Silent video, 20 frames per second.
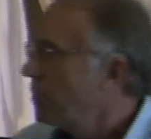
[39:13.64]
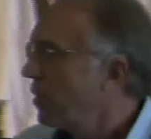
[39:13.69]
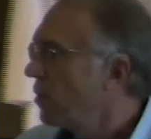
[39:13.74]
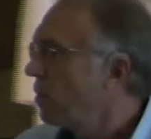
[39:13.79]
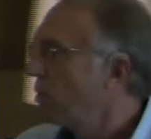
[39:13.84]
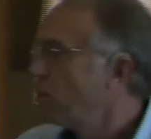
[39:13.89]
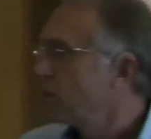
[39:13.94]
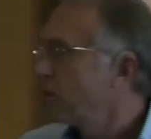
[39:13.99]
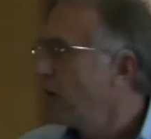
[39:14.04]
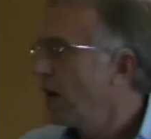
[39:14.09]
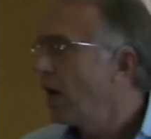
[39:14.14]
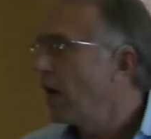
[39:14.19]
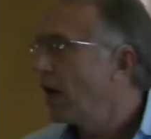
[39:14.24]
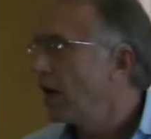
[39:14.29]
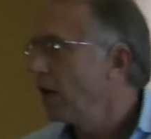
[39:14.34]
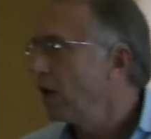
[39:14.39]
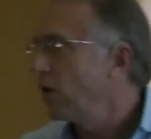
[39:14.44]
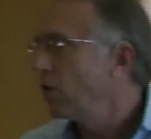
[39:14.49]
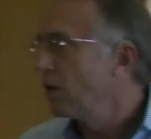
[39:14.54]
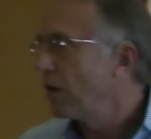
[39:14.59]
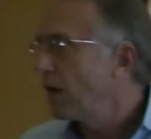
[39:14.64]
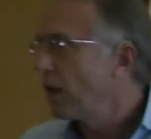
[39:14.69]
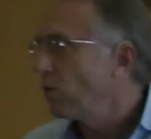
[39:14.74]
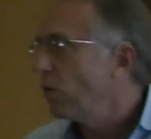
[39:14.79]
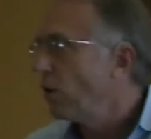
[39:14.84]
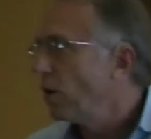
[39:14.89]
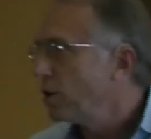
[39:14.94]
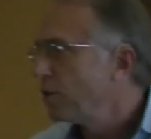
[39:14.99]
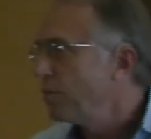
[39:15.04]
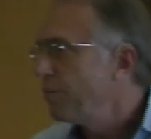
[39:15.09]
because I knew that
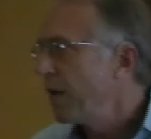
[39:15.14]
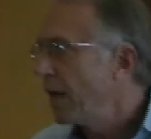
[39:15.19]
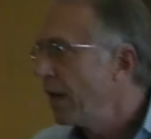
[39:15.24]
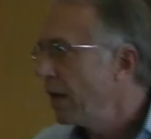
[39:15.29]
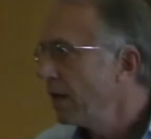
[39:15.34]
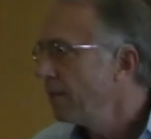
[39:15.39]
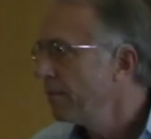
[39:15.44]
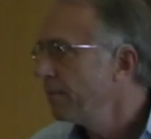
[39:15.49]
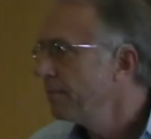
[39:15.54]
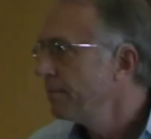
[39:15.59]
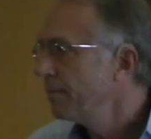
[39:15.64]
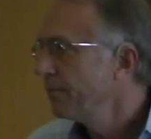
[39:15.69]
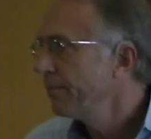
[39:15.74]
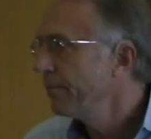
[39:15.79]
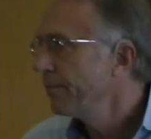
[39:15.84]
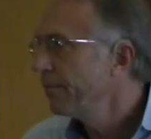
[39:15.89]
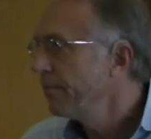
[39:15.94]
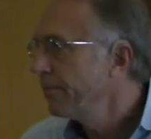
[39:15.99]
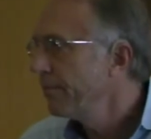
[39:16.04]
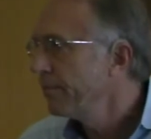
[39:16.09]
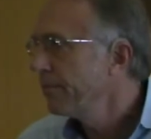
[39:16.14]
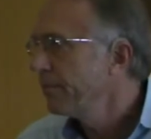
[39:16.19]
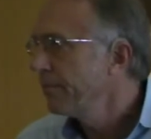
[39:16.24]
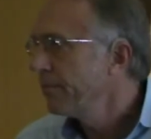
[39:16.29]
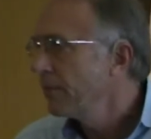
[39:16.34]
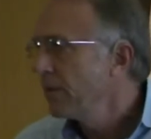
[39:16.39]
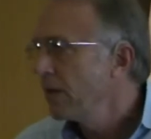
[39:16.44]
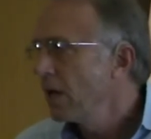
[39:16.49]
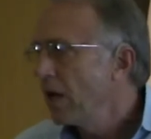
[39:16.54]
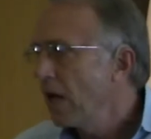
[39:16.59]
was me
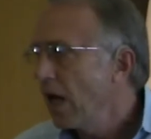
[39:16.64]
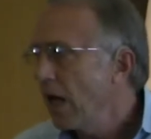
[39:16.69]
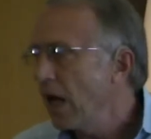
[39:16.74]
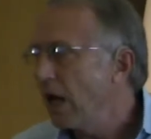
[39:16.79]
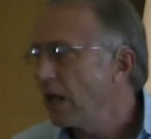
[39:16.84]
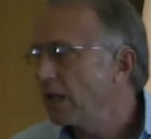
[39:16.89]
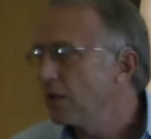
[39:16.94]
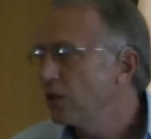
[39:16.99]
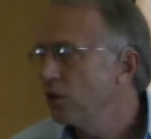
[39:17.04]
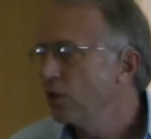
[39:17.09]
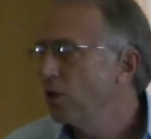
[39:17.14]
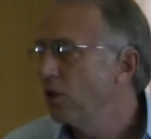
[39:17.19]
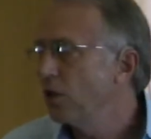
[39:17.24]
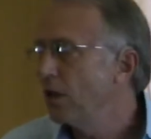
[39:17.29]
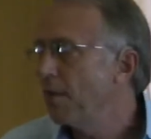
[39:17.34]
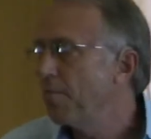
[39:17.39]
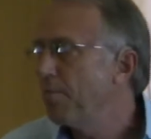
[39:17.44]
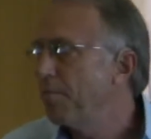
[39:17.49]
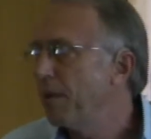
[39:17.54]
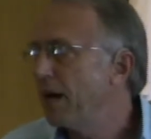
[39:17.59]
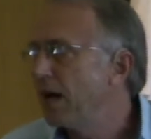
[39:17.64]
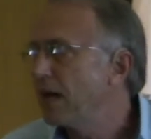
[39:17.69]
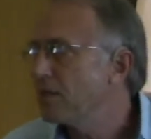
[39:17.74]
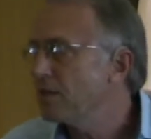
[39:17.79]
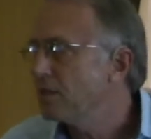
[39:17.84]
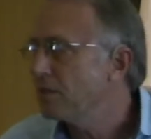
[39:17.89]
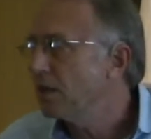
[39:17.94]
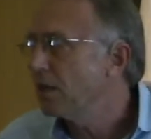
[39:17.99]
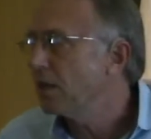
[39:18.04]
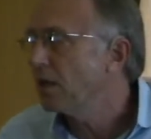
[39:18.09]
as good a
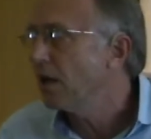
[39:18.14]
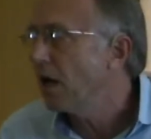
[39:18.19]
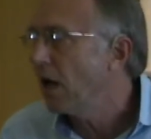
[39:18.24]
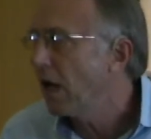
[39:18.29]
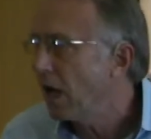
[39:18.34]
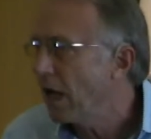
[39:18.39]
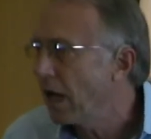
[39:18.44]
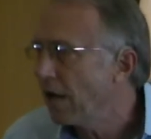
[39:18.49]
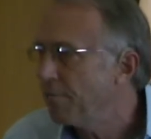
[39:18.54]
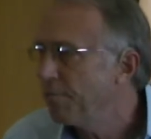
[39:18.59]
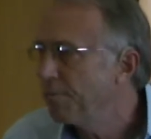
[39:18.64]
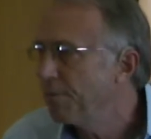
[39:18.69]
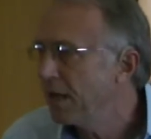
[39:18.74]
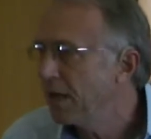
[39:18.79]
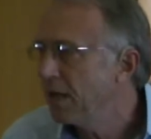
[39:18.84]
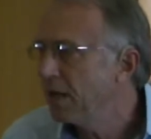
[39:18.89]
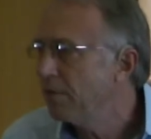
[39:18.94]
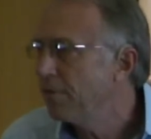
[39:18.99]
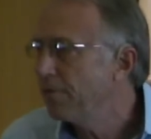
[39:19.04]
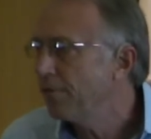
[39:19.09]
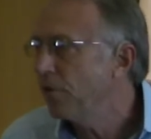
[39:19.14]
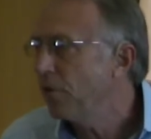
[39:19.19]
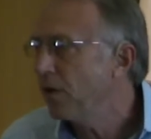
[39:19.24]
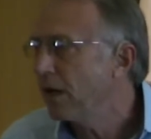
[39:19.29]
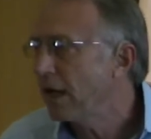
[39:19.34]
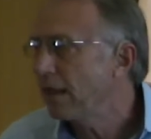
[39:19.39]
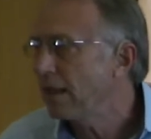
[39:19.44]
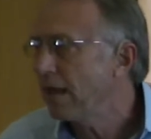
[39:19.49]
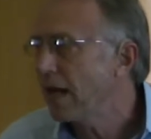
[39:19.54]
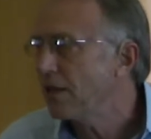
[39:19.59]
pastor I have been
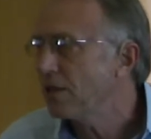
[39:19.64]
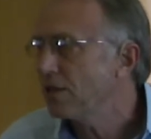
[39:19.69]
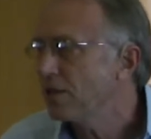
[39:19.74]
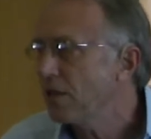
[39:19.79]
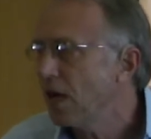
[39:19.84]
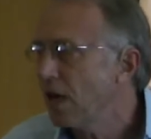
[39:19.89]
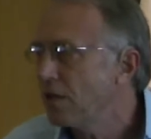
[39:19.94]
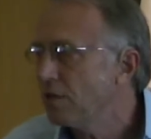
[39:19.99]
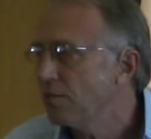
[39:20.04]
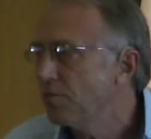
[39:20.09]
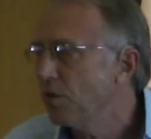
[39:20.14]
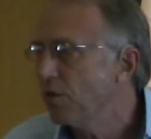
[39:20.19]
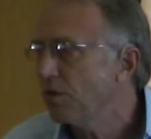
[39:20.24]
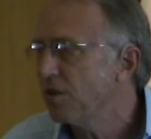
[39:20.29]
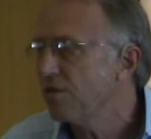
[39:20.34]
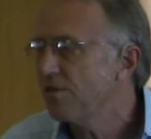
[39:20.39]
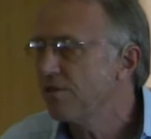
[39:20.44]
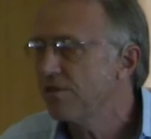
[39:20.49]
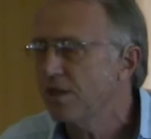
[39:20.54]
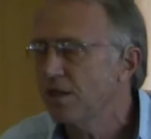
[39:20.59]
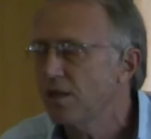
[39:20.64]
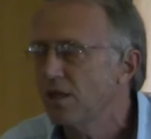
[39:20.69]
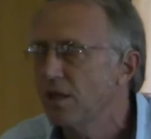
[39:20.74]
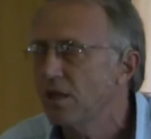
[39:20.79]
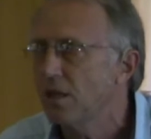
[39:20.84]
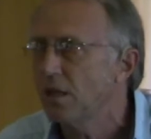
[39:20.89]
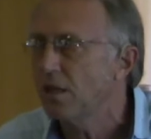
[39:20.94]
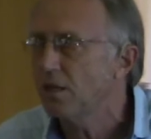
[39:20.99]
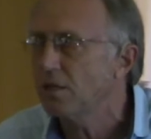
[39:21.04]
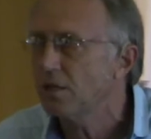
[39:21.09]
for at that stage more than 30
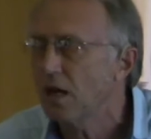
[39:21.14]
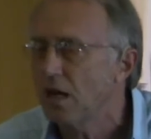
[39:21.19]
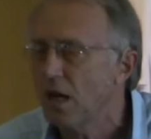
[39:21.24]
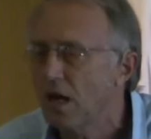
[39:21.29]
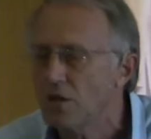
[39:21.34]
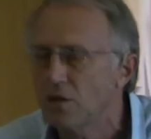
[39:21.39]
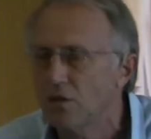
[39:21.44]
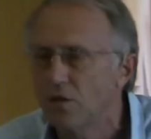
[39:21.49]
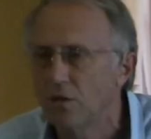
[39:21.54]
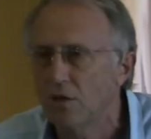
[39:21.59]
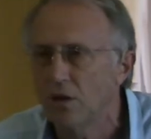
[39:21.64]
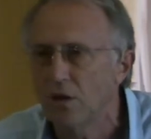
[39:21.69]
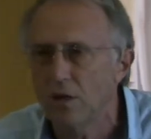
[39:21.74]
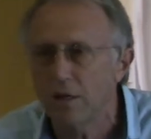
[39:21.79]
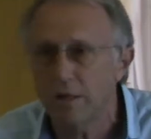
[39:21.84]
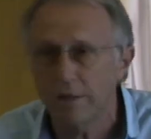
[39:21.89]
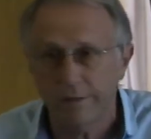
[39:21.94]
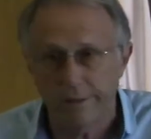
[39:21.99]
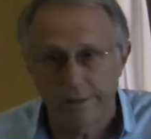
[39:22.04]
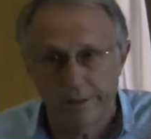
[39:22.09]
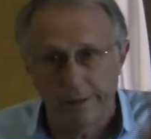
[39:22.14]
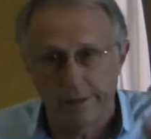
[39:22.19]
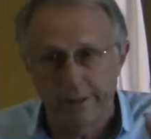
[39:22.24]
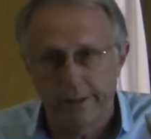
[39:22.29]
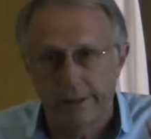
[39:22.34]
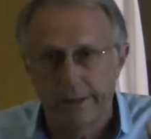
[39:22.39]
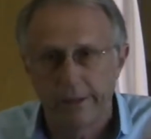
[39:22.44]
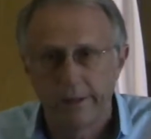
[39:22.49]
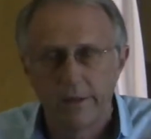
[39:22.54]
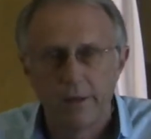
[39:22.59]
years, and as good,
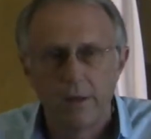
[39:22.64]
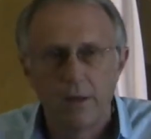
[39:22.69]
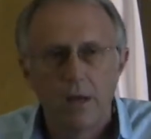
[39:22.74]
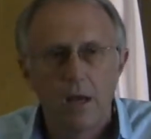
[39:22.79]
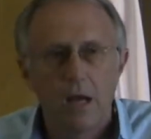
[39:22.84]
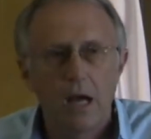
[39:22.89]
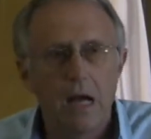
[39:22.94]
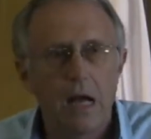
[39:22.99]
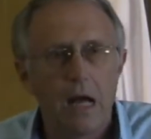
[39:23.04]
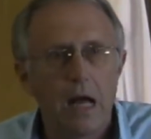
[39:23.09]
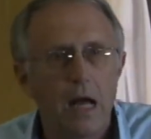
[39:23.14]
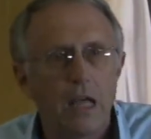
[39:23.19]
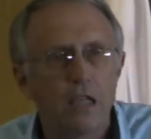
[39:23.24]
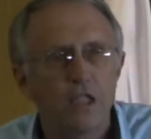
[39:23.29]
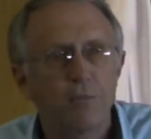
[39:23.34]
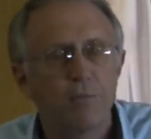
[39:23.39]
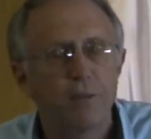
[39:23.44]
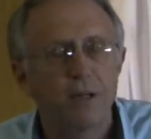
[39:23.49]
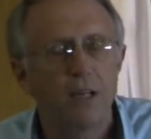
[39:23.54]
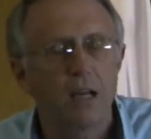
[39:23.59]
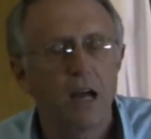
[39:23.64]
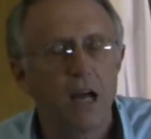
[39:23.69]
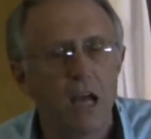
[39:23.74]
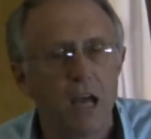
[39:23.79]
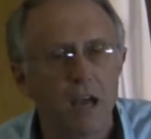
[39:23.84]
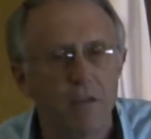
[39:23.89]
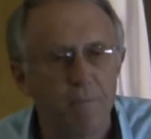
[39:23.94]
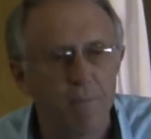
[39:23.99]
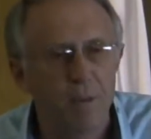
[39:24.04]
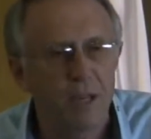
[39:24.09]
good a husband I
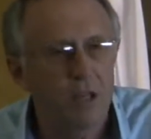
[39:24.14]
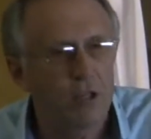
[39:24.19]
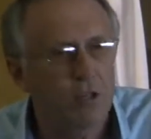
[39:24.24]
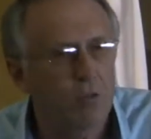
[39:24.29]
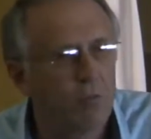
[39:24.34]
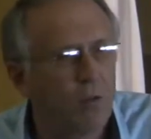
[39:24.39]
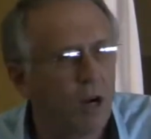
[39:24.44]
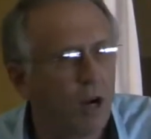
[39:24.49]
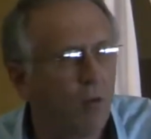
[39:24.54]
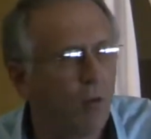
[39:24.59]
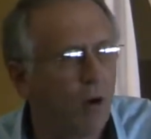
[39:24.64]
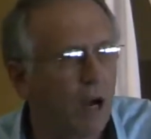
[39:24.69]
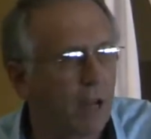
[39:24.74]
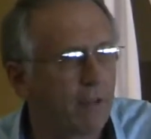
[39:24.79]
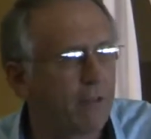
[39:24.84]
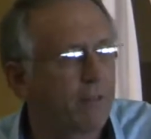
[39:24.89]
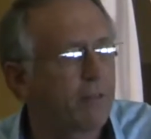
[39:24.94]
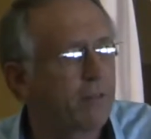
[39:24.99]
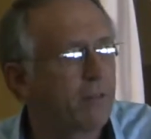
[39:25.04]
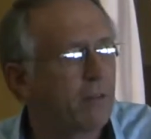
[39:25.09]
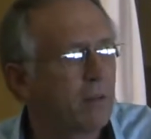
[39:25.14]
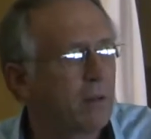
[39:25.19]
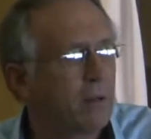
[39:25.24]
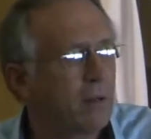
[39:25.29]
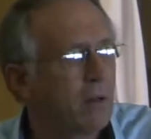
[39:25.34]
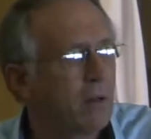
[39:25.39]
have been to my wife,